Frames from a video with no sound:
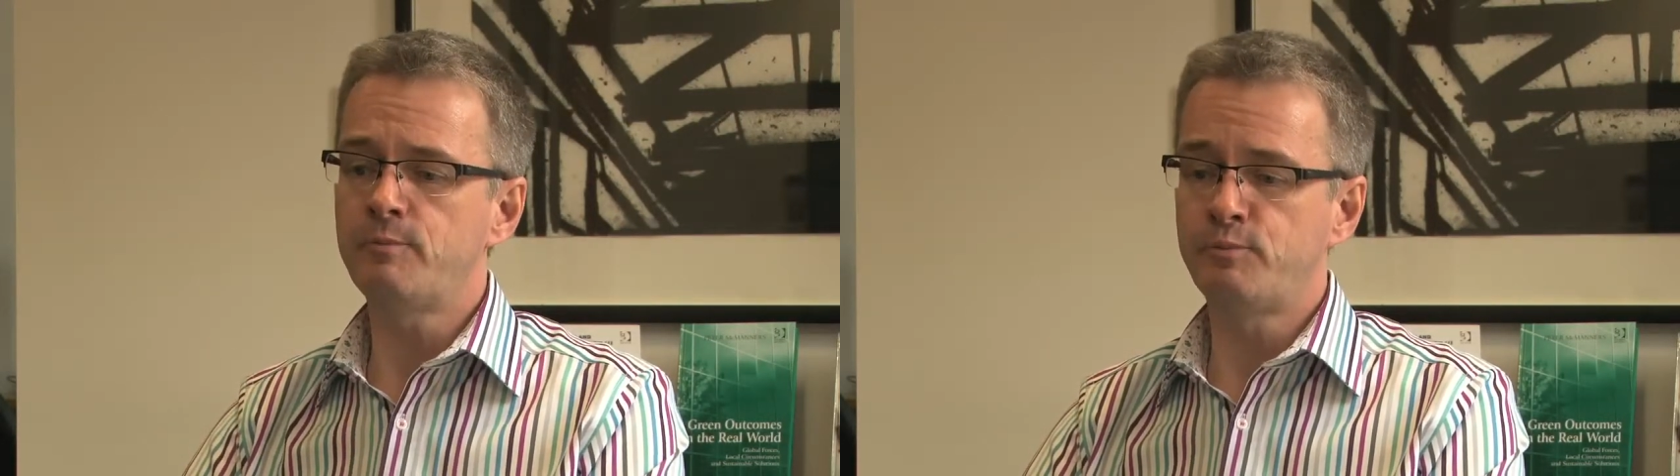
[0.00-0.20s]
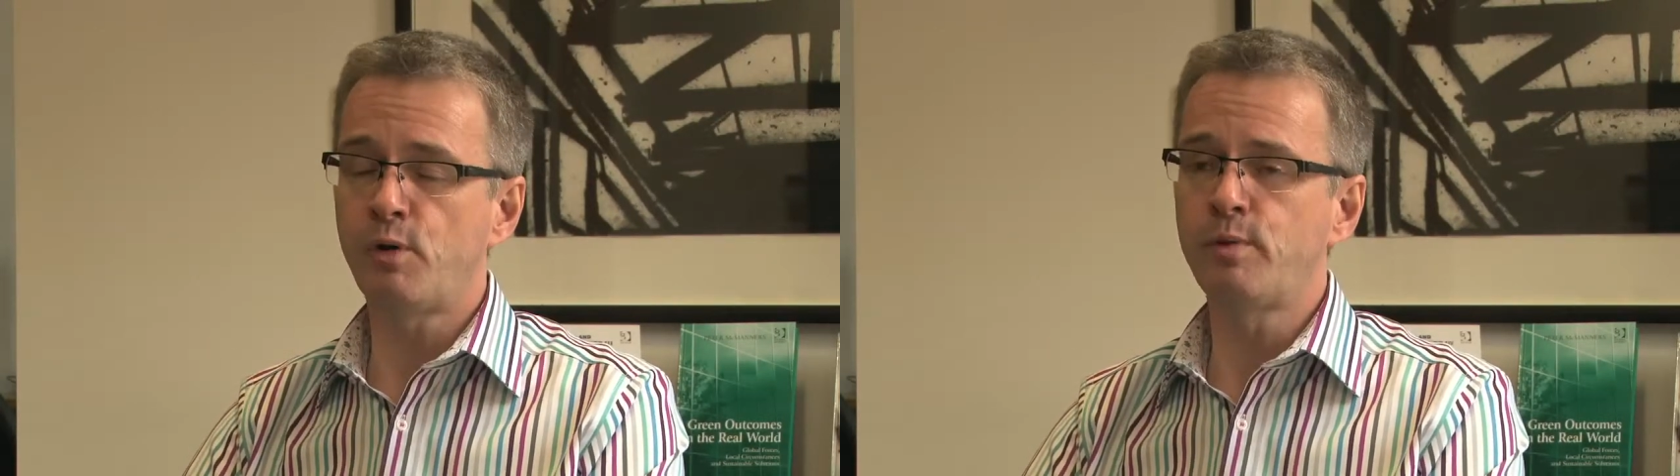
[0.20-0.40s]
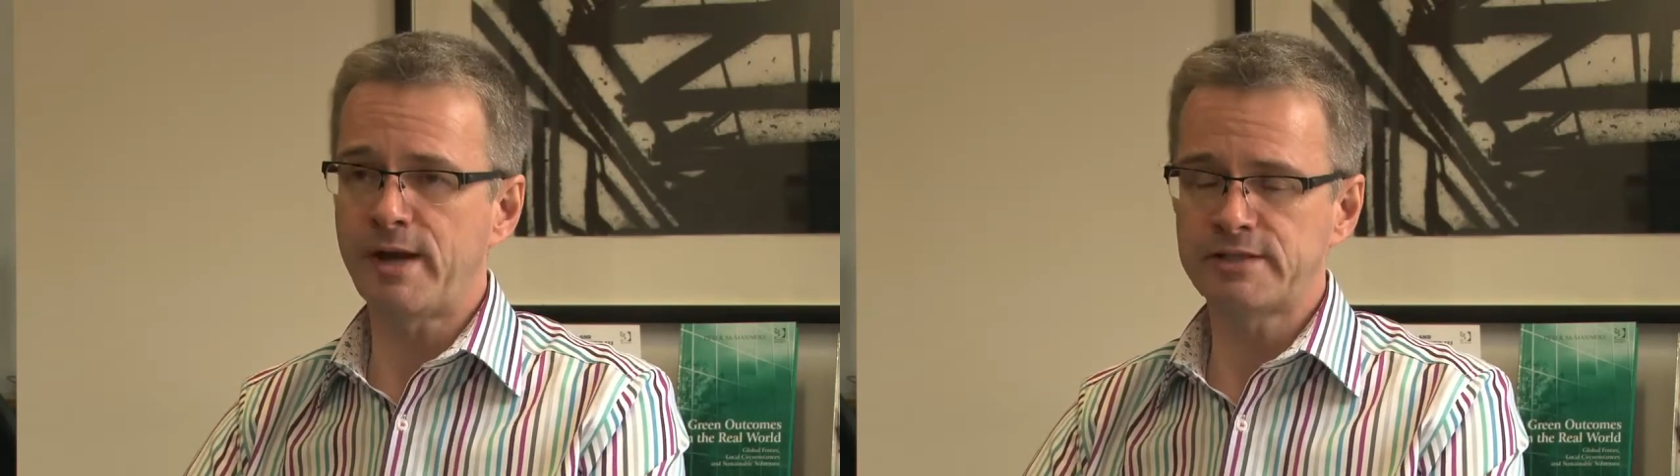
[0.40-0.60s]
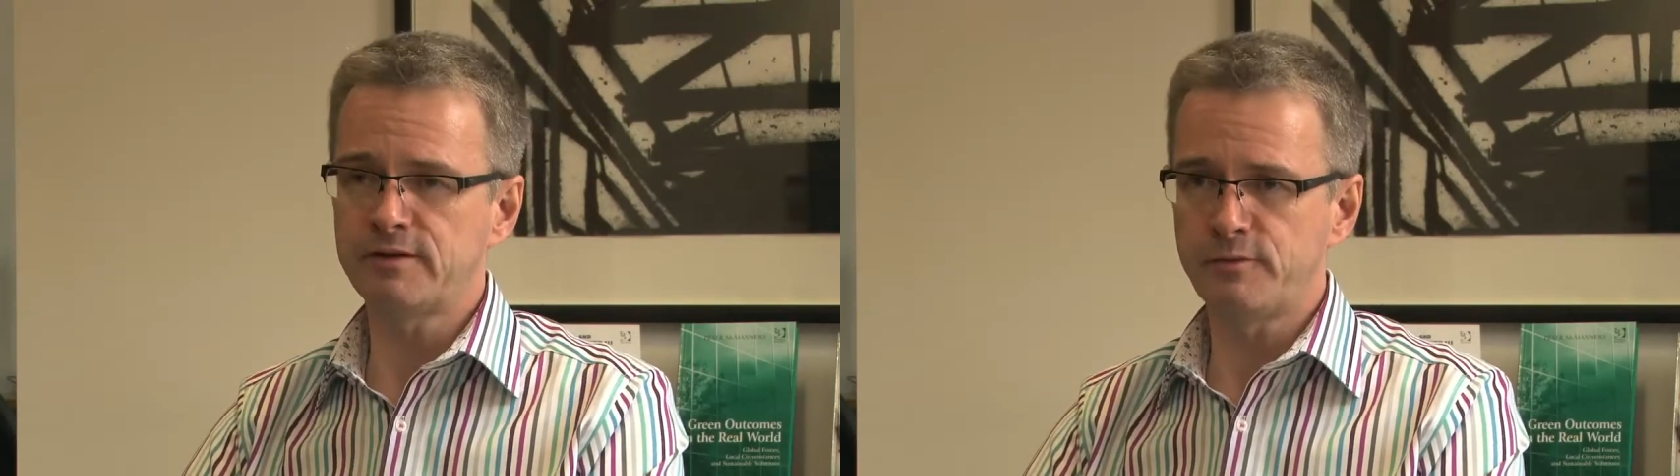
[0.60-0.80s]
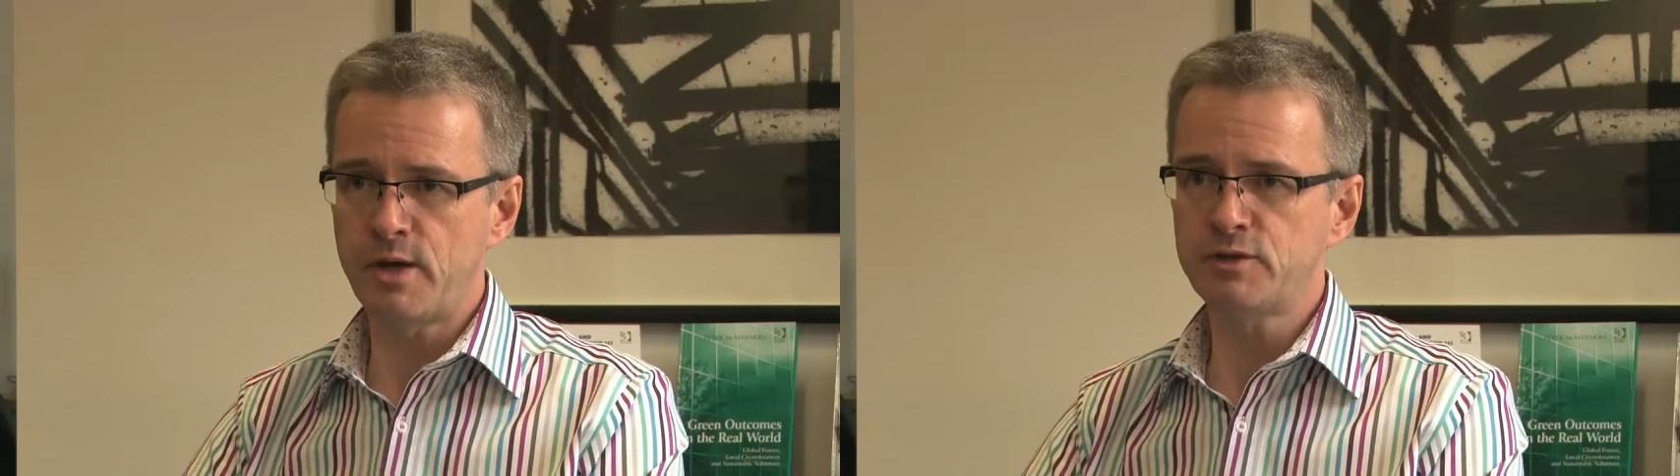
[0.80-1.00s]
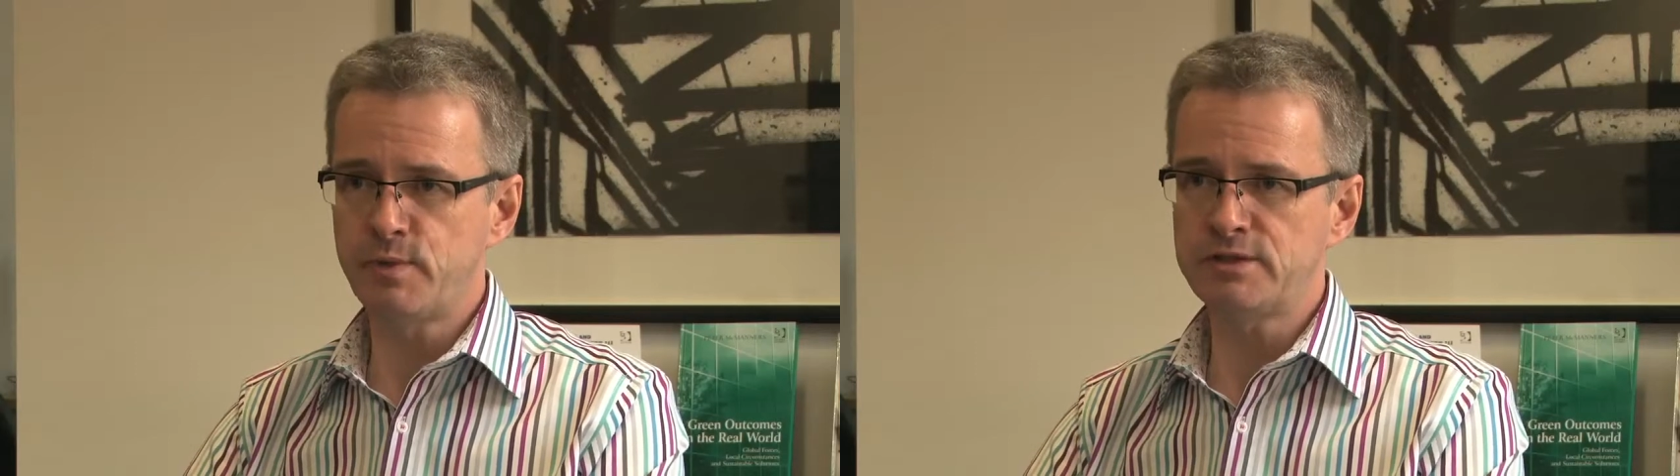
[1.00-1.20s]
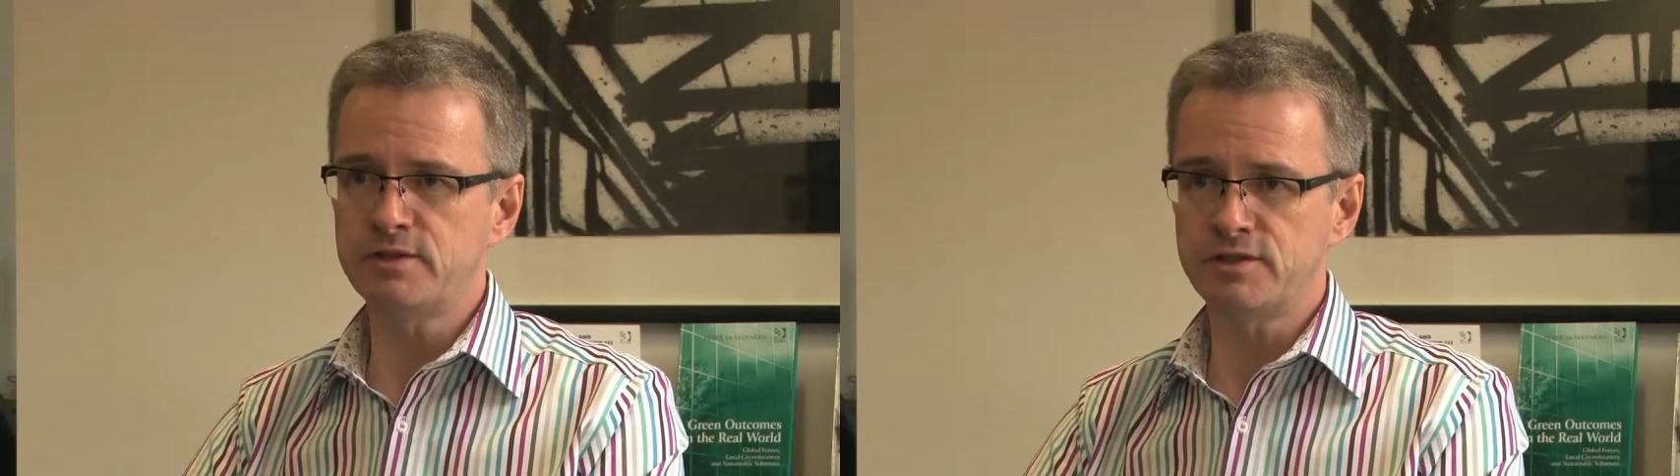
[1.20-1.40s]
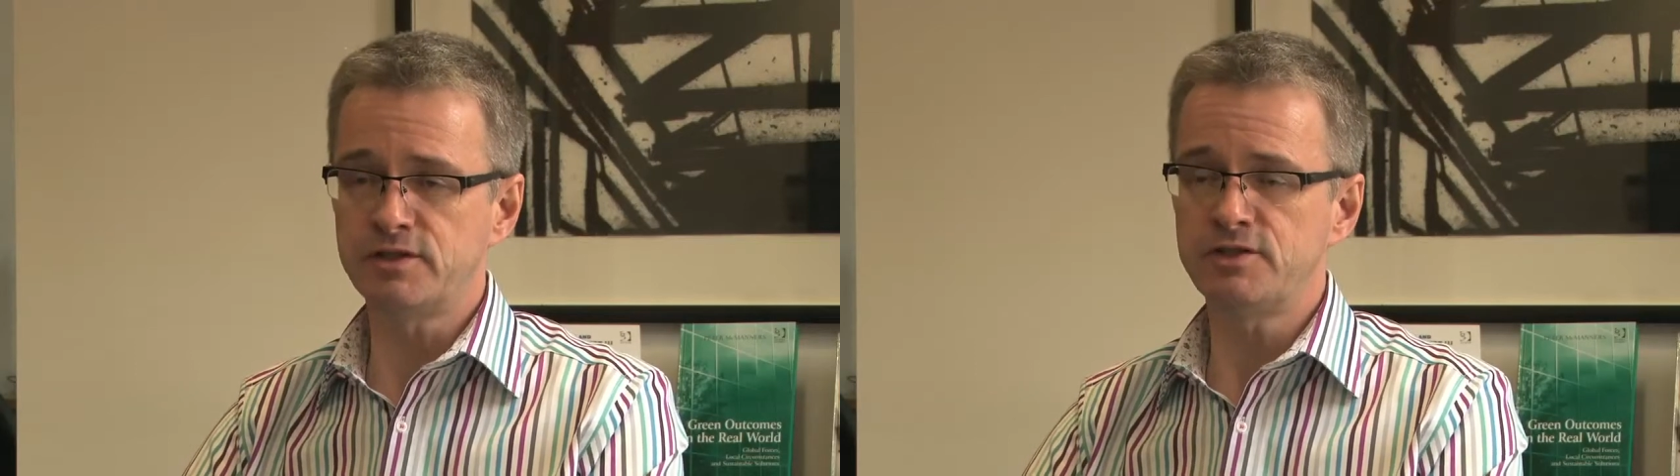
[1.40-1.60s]
problematic for most
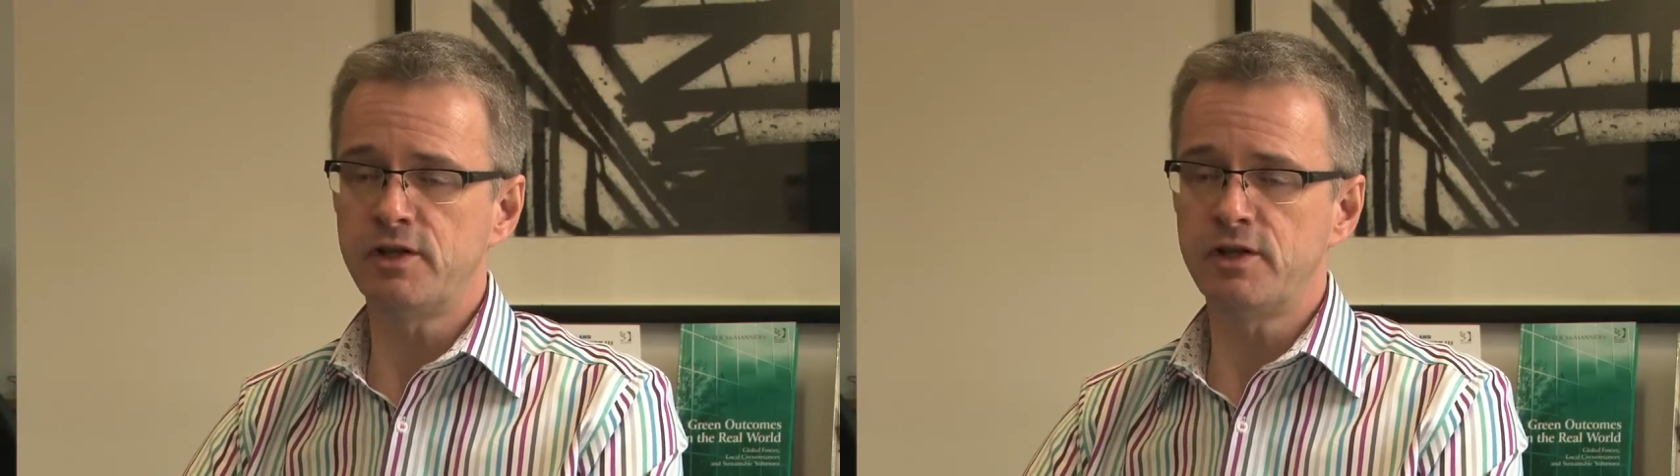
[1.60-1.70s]
businesses.